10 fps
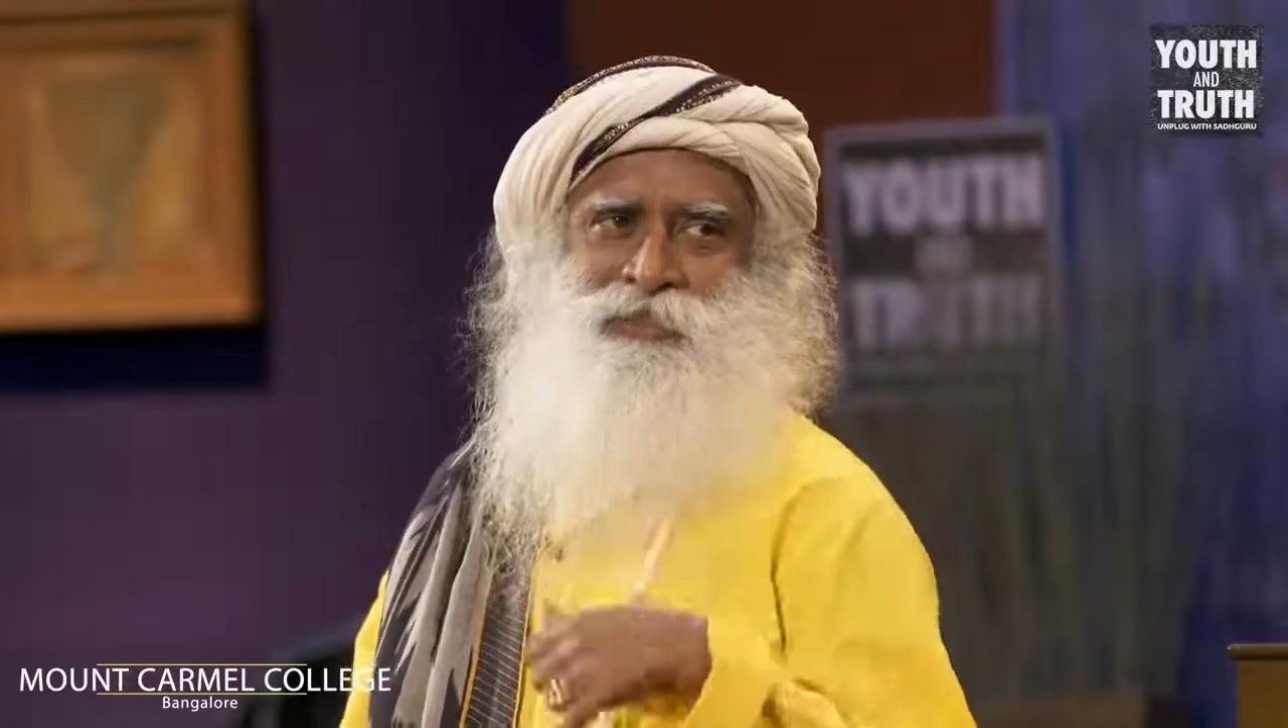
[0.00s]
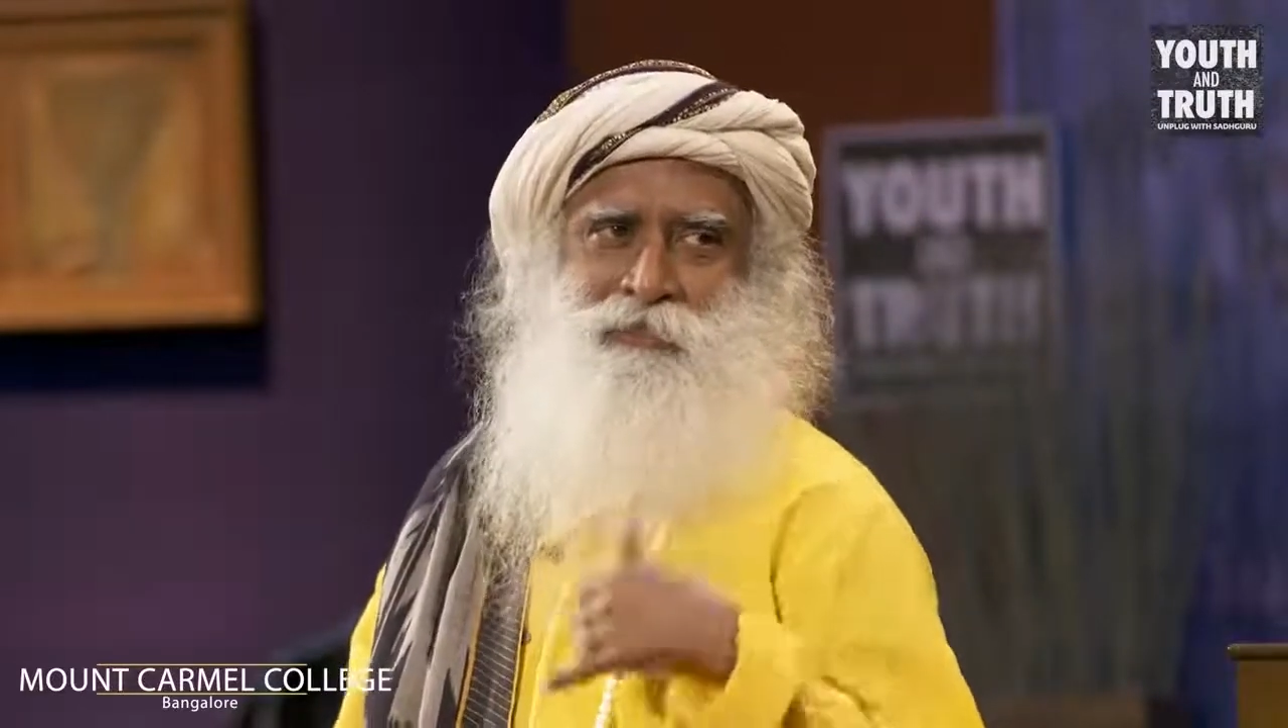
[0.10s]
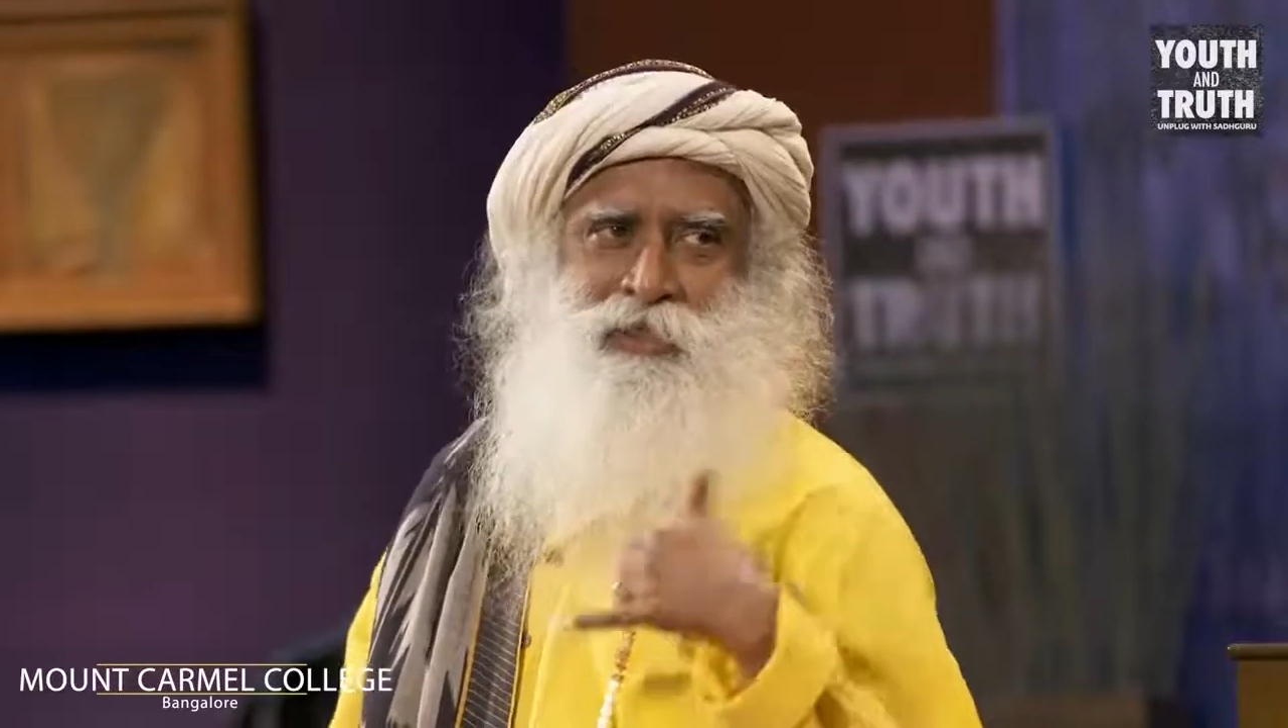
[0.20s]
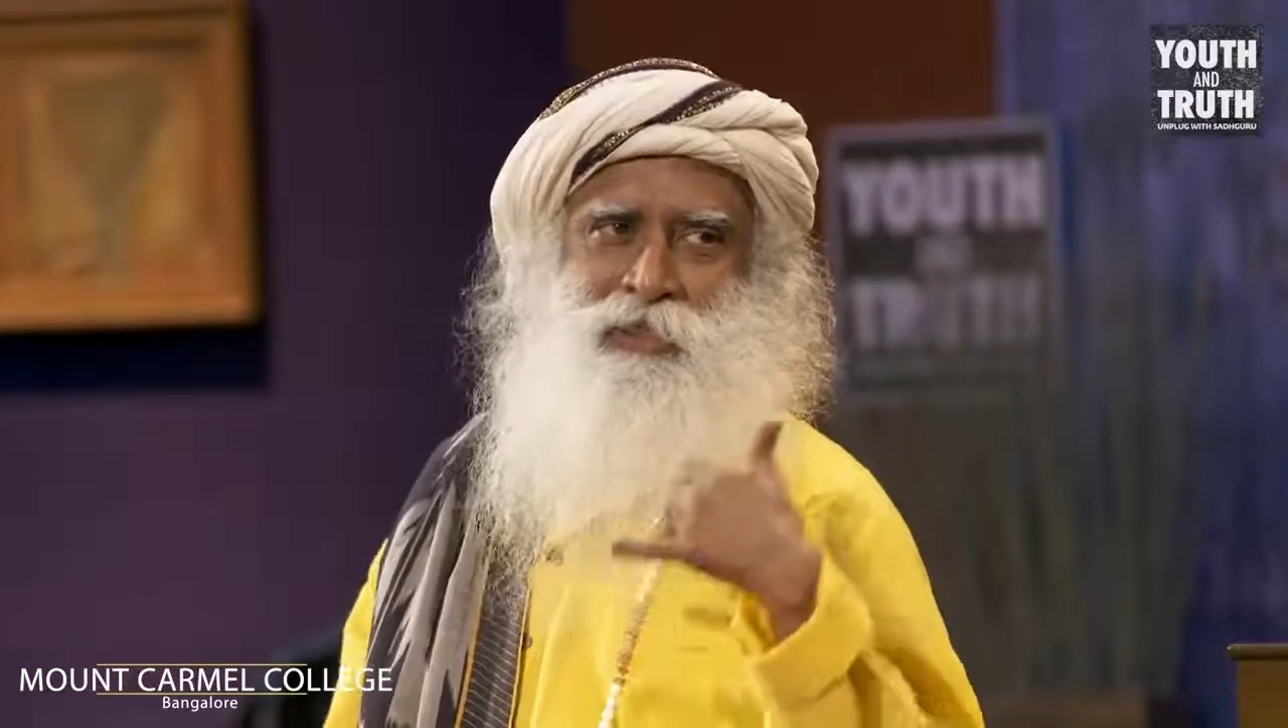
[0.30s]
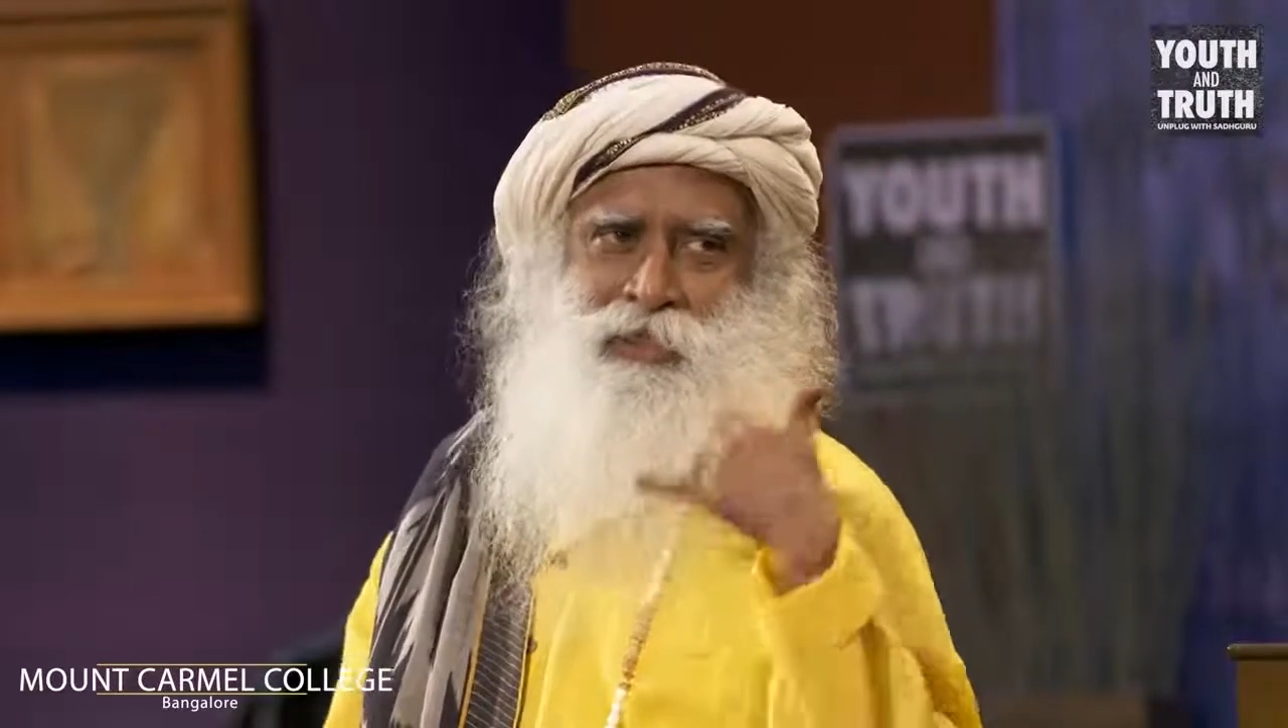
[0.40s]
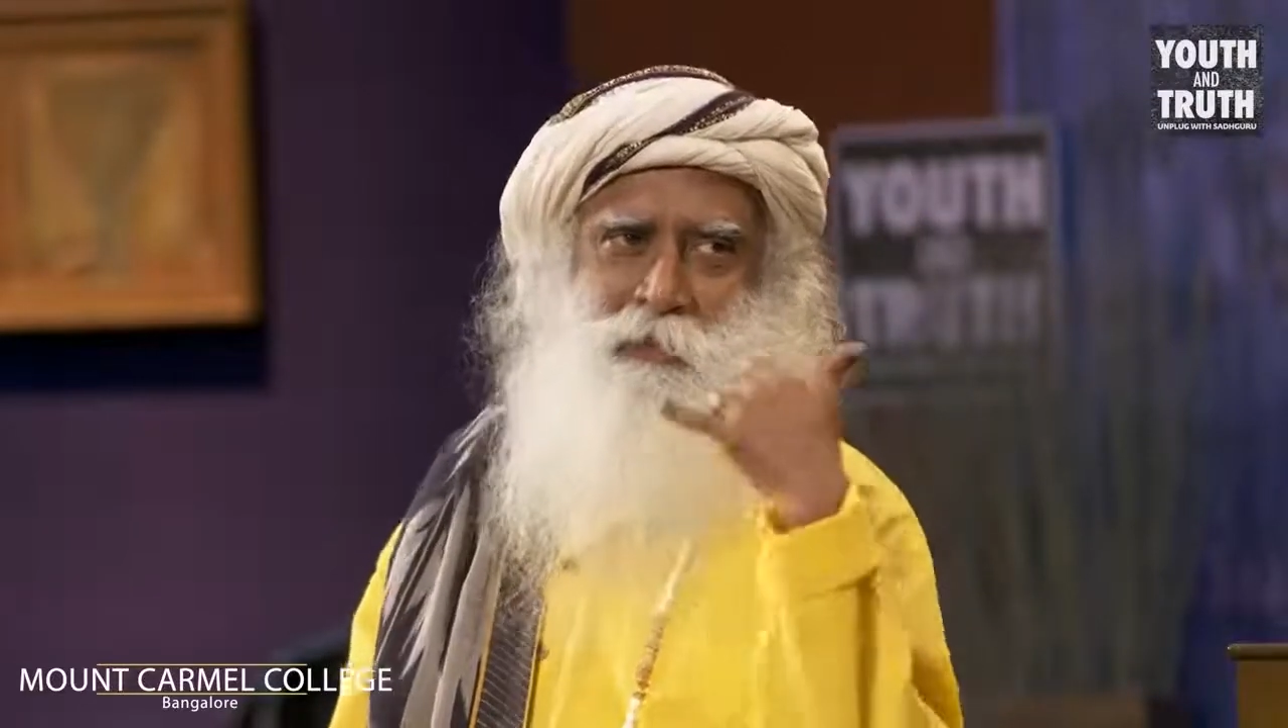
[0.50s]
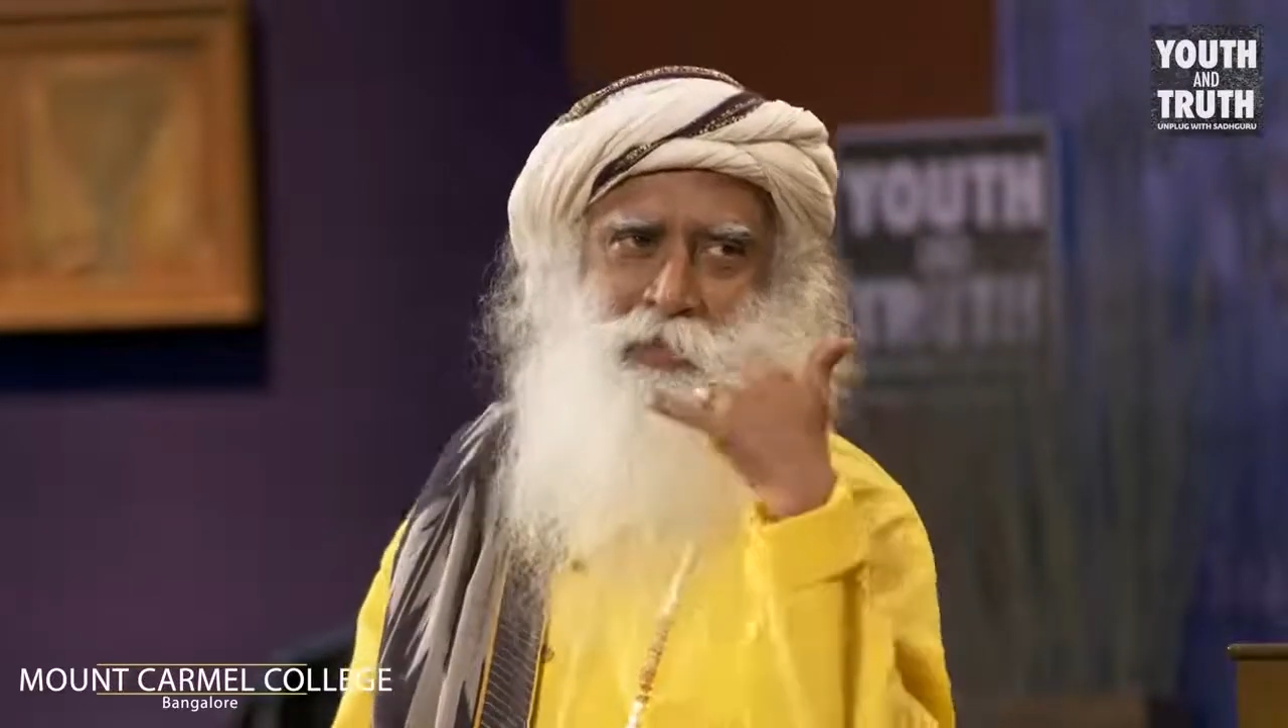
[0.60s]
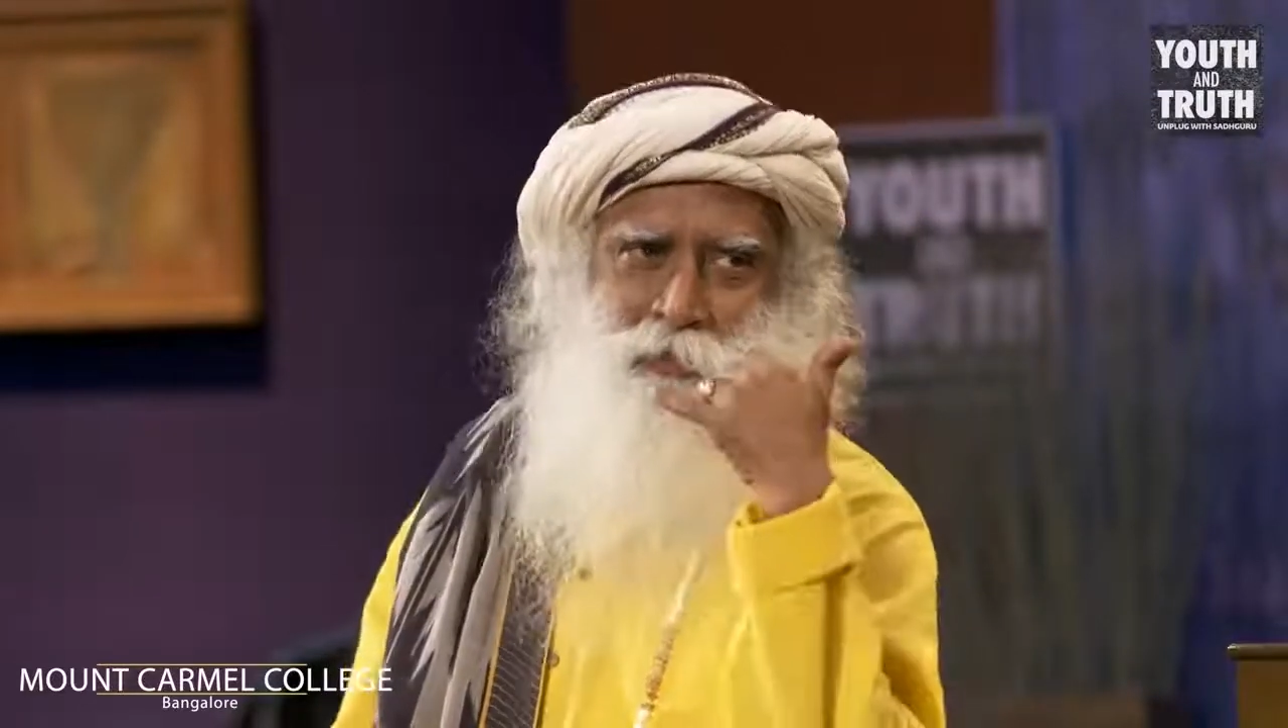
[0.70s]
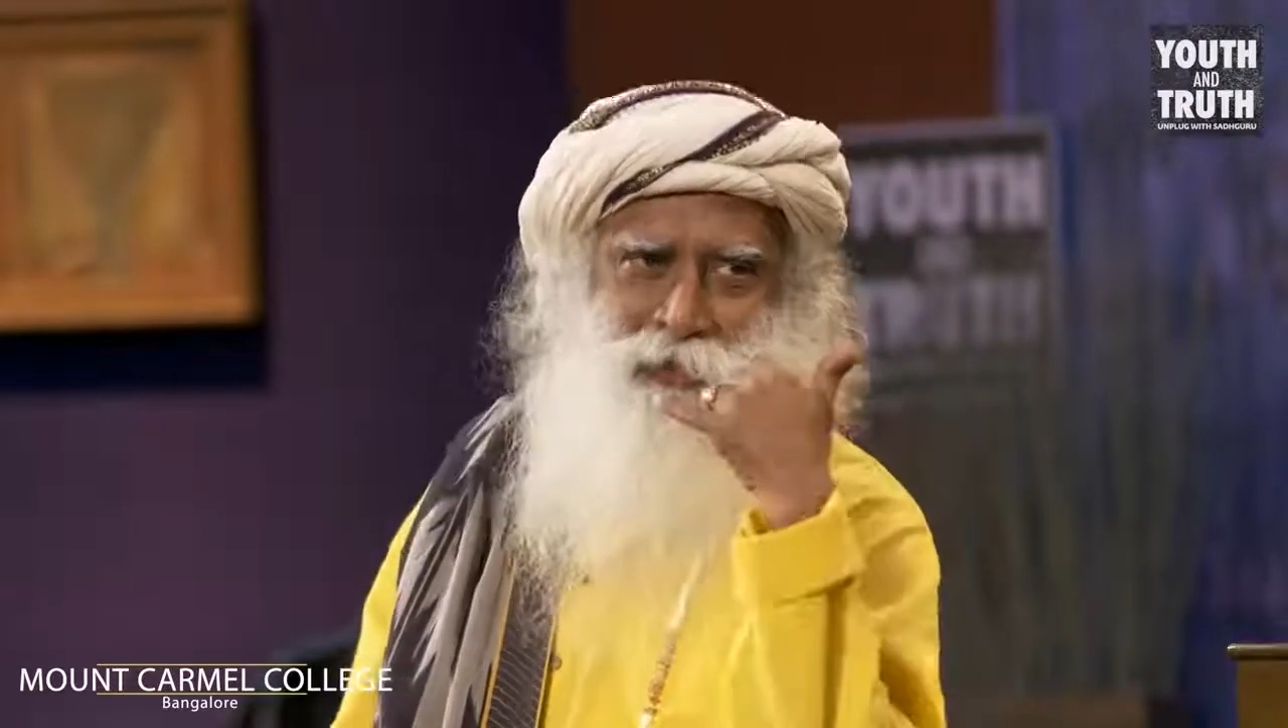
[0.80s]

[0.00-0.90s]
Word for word: Even in the temple,